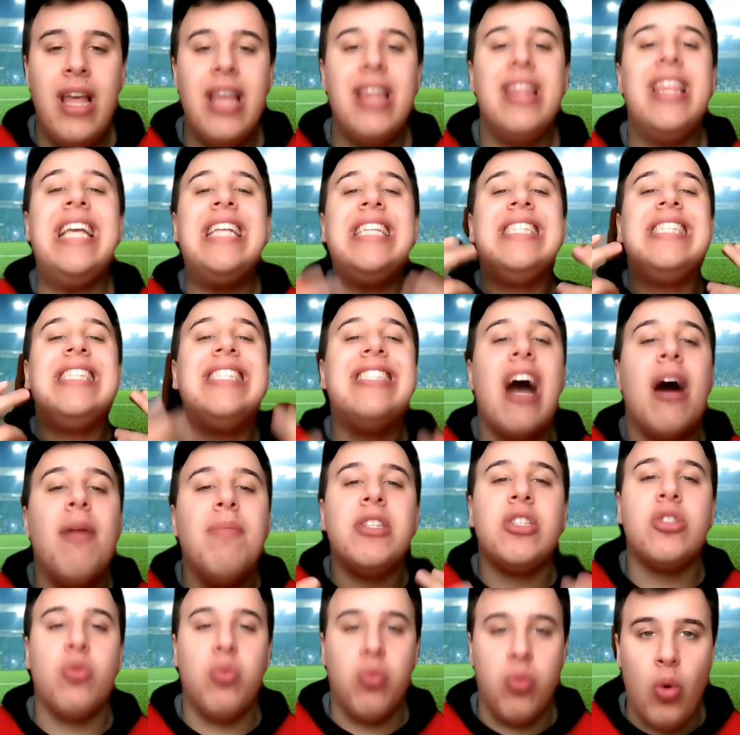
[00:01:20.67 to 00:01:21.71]
the
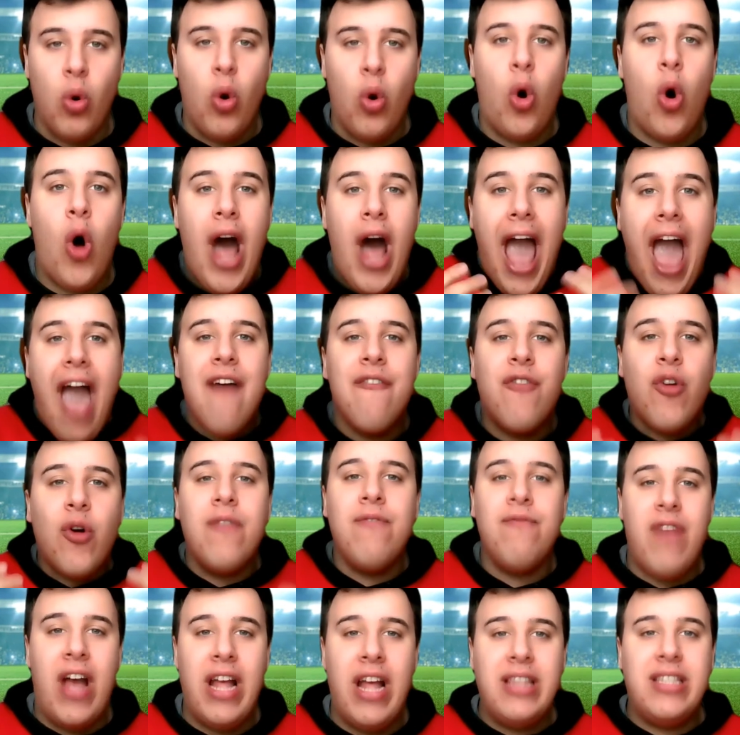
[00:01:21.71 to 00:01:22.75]
dumbest rule ever
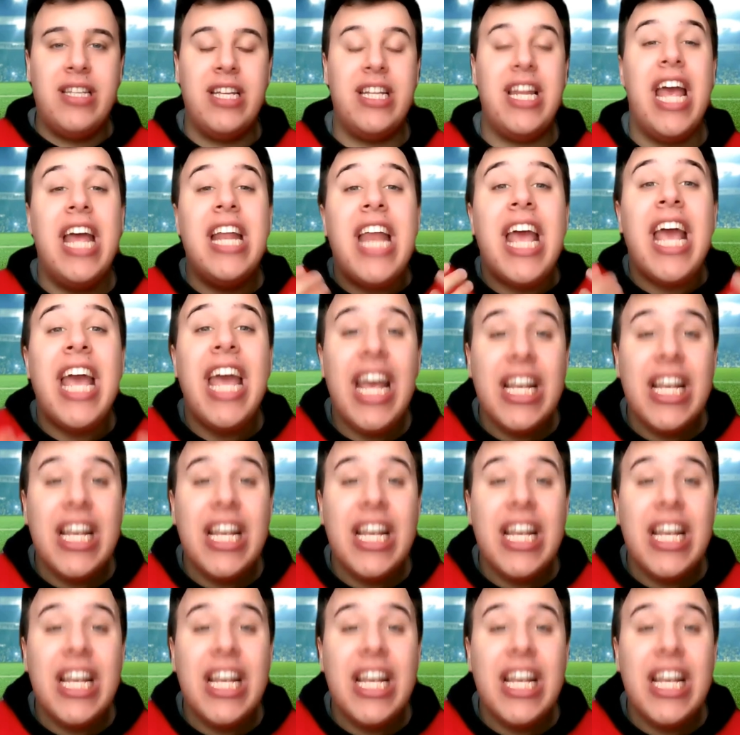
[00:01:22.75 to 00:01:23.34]
invented in the